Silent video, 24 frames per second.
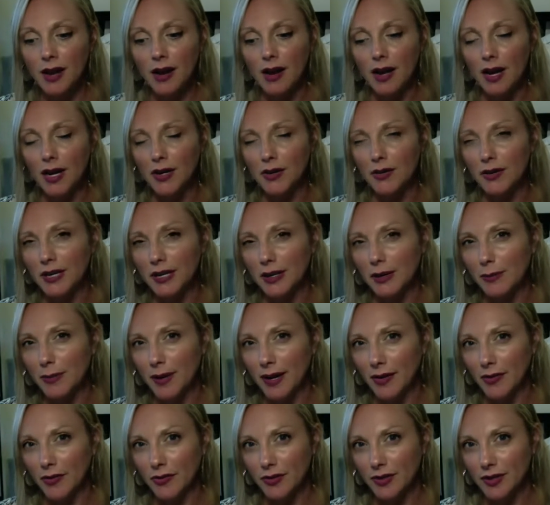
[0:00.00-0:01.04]
honoring your
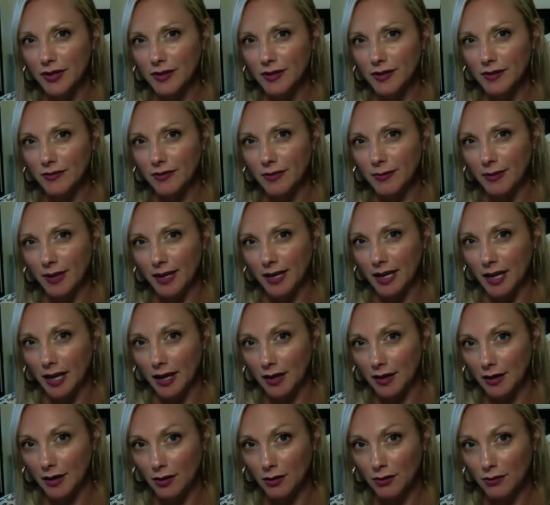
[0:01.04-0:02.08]
boundaries from the
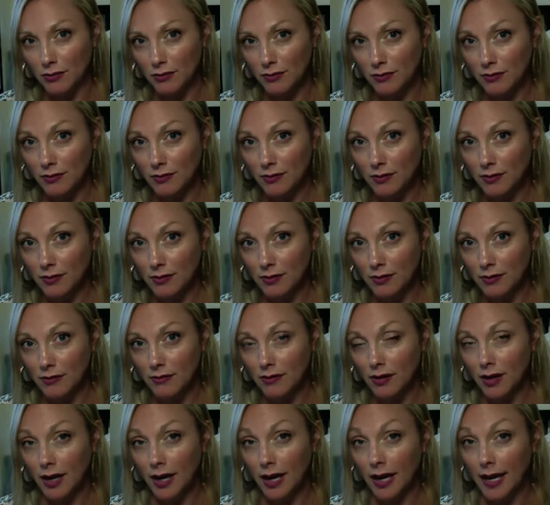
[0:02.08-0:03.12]
get-go
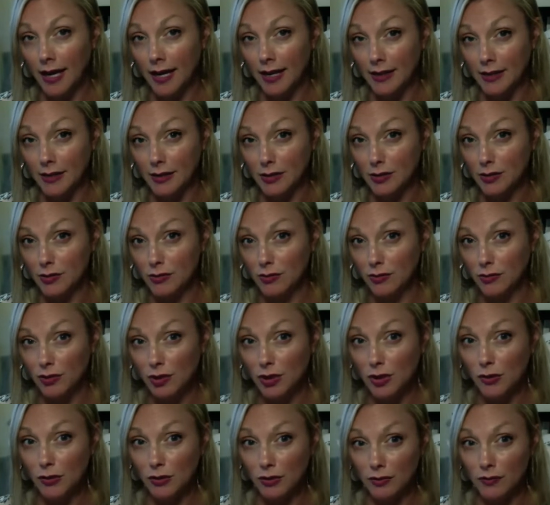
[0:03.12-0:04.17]
and
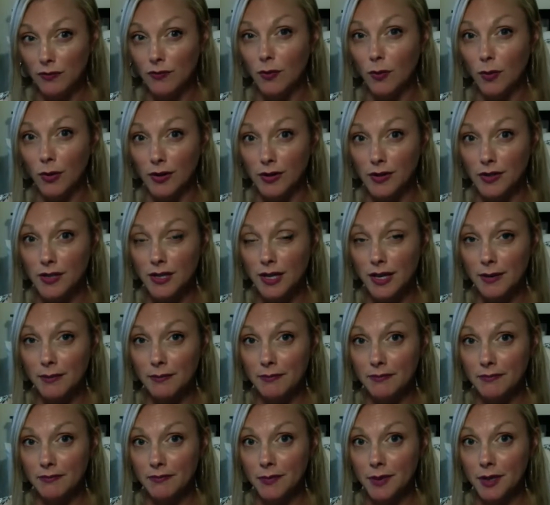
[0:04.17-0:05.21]
you enforce
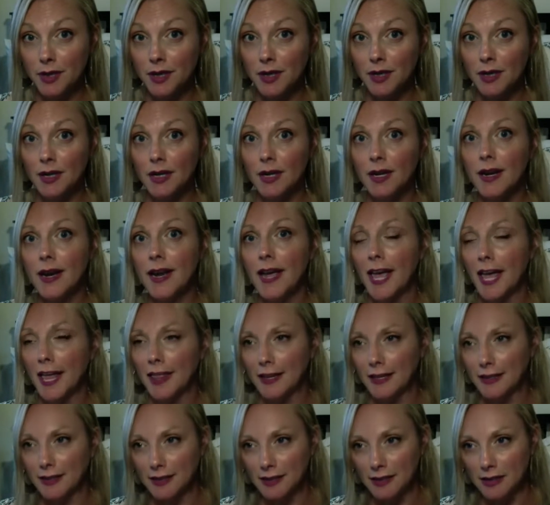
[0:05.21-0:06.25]
them and
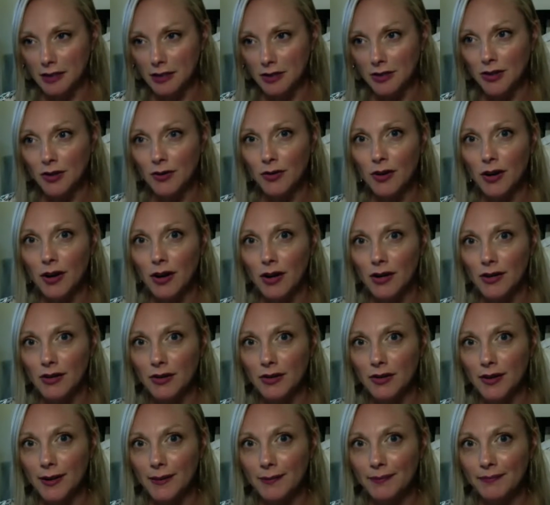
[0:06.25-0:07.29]
they still don't honor
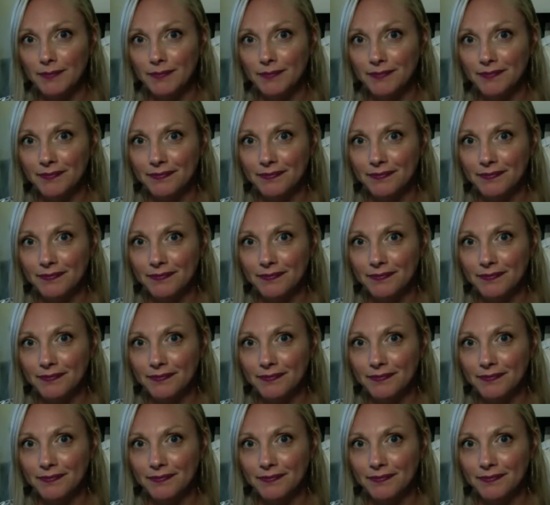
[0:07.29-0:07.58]
them,